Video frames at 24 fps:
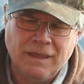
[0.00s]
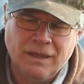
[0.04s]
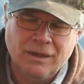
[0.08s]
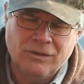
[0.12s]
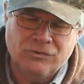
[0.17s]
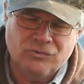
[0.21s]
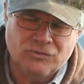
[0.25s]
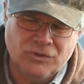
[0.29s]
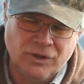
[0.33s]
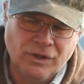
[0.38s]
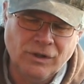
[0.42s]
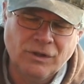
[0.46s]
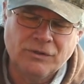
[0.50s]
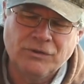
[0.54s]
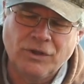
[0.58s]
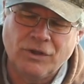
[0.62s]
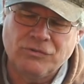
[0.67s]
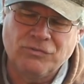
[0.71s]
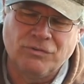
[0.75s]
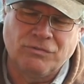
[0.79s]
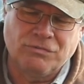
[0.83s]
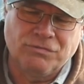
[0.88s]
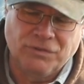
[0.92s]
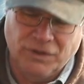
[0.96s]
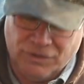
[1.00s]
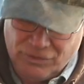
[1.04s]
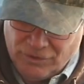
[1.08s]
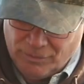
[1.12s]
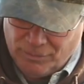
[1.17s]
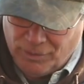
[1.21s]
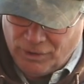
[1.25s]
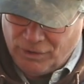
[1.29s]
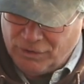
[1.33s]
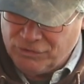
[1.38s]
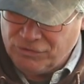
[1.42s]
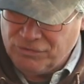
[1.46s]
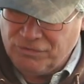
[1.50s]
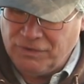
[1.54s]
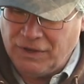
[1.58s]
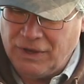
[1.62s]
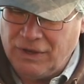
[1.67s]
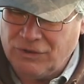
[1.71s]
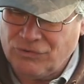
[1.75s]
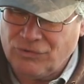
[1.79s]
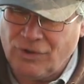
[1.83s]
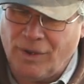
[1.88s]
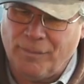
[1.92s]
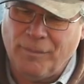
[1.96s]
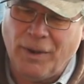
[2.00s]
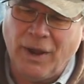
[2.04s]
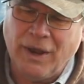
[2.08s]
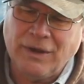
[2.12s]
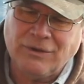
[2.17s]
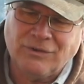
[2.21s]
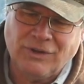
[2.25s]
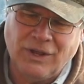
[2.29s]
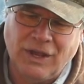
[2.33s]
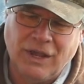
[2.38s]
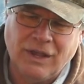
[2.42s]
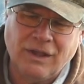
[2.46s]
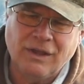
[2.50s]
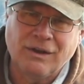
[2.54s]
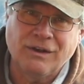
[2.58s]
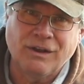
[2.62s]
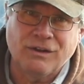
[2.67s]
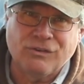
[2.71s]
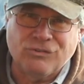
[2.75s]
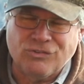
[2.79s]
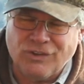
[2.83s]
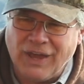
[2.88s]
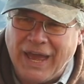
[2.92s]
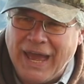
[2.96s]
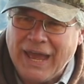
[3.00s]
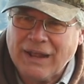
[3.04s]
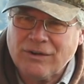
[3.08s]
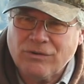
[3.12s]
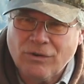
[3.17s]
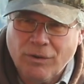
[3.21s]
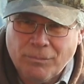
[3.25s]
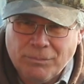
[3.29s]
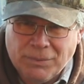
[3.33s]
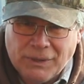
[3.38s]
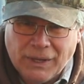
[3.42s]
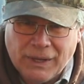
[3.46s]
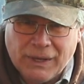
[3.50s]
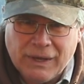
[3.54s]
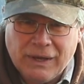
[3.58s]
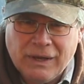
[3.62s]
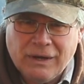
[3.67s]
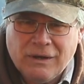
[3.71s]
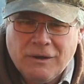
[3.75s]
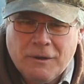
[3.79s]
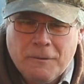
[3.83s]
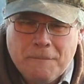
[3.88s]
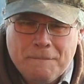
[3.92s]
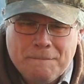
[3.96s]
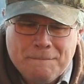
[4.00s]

still doesn't fit the bird's face, I might take an X-Acto blade.